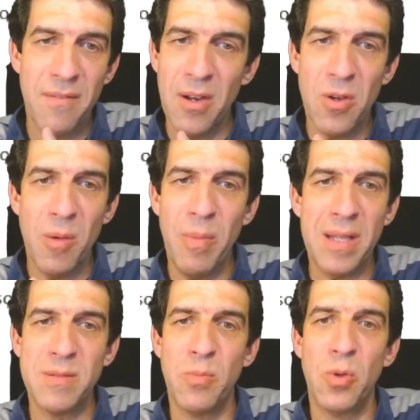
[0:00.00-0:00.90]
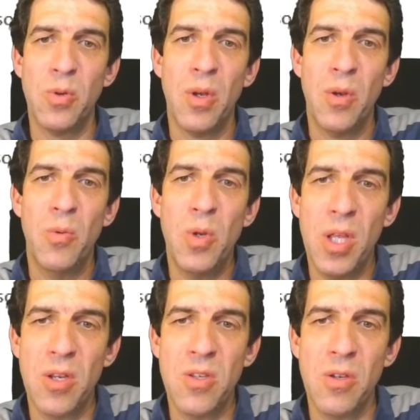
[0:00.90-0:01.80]
not compatible, what are
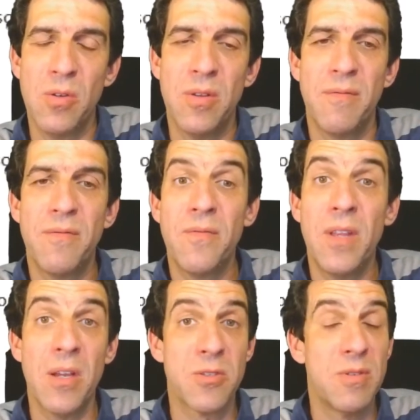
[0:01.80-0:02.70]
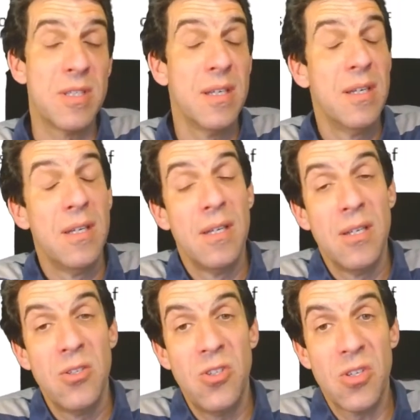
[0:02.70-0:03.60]
you going to do? And the answer is
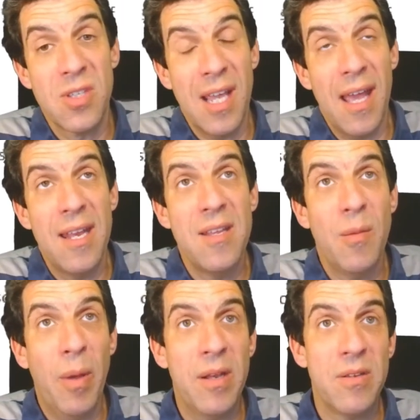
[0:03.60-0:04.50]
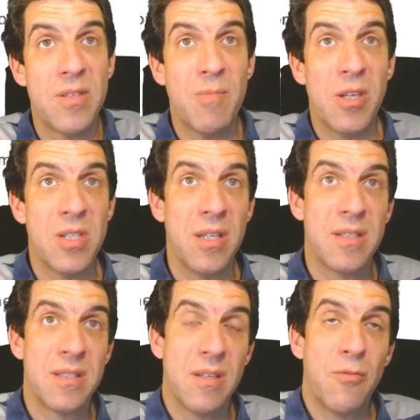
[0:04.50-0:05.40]
just get an independent
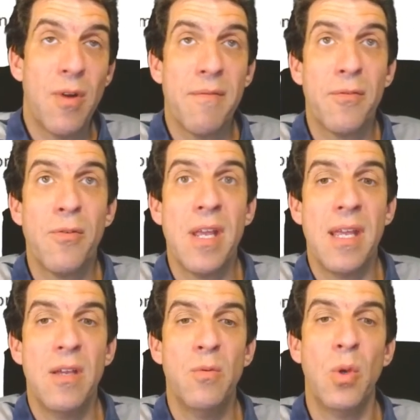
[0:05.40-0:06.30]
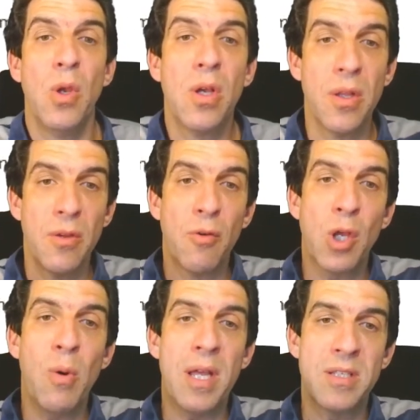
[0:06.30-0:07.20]
specialist, a referee who will look at the
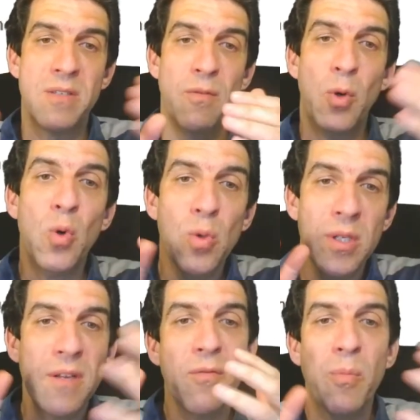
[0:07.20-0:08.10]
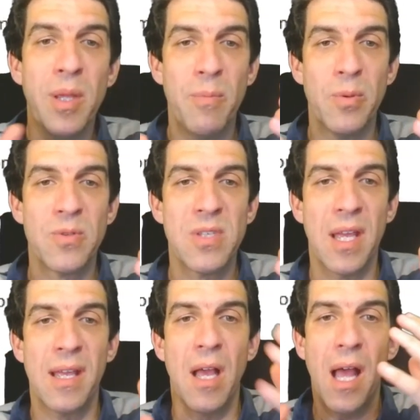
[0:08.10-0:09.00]
requests from all the different people
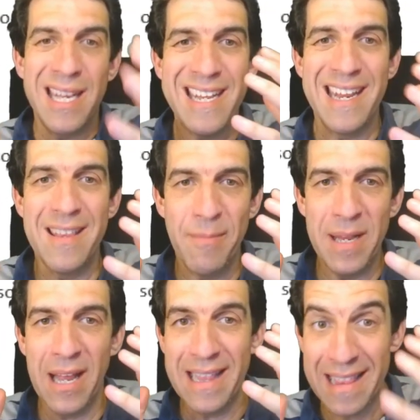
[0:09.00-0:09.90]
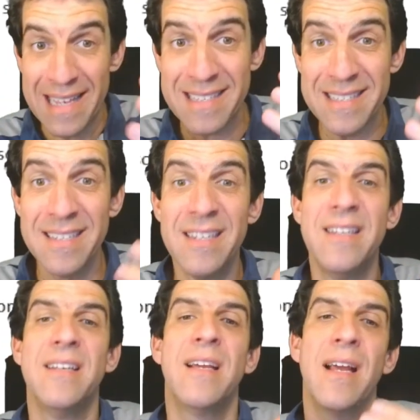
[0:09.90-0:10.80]
saying, I need it to be like this.
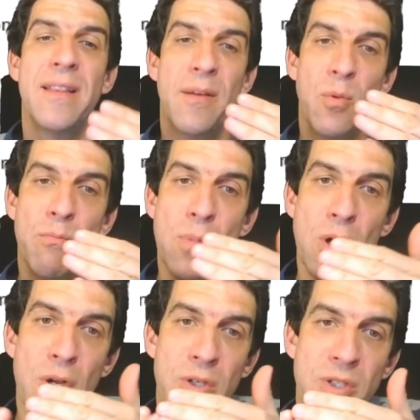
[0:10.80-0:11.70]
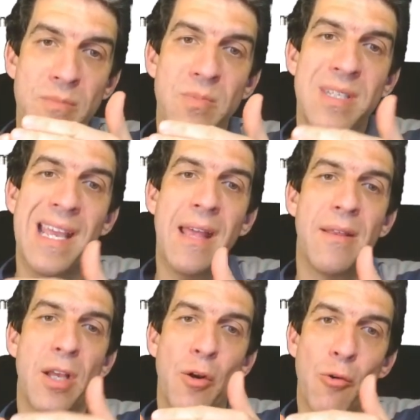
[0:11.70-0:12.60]
And they will merge them
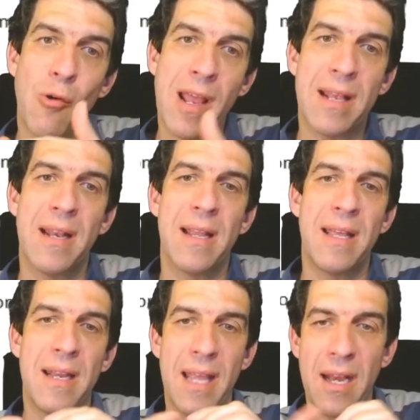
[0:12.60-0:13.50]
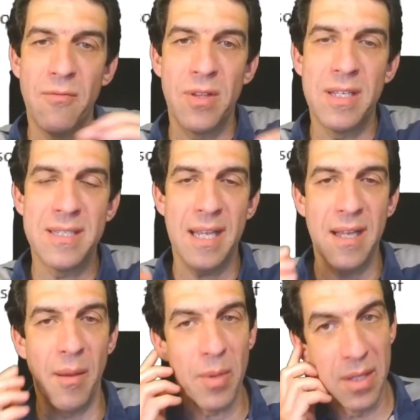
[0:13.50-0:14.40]
together correctly and get everything set
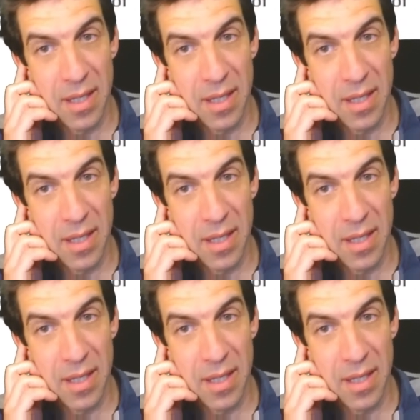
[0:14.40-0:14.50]
up.